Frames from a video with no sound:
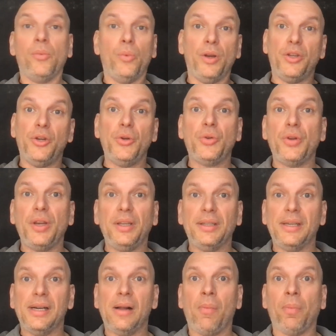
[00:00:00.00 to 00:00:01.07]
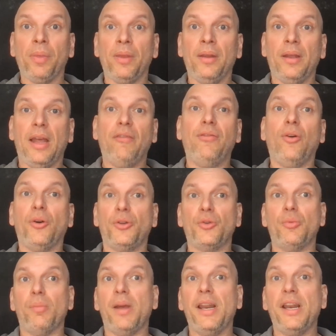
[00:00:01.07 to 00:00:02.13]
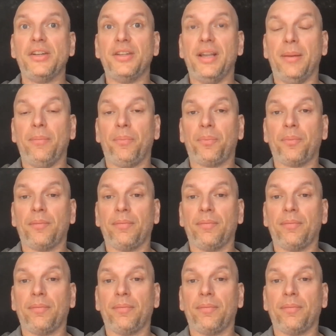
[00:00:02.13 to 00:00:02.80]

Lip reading: reducing the effort to manage them.